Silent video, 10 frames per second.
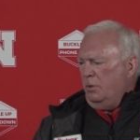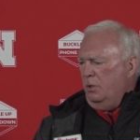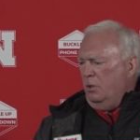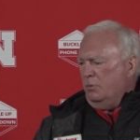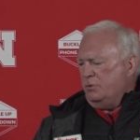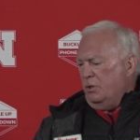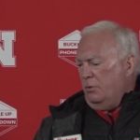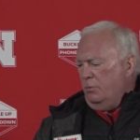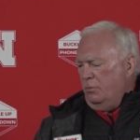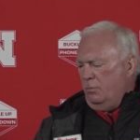you know,
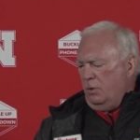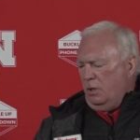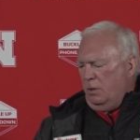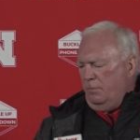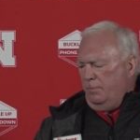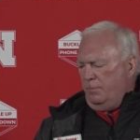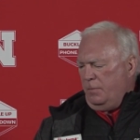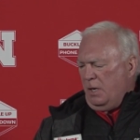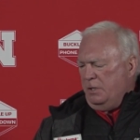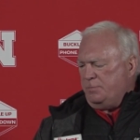so um,
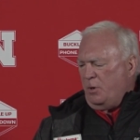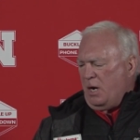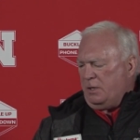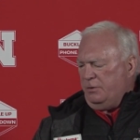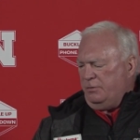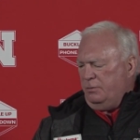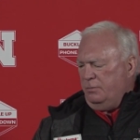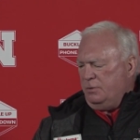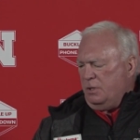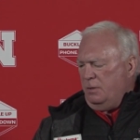yeah, he's practiced
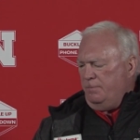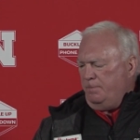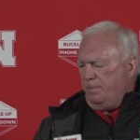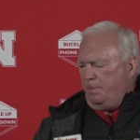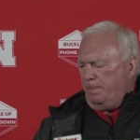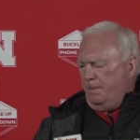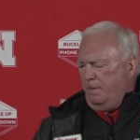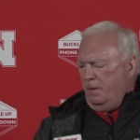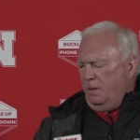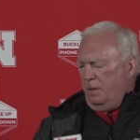some,
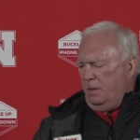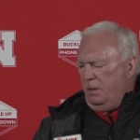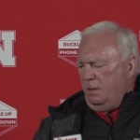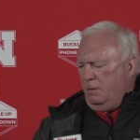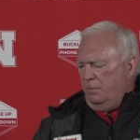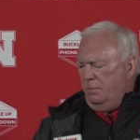and then uh,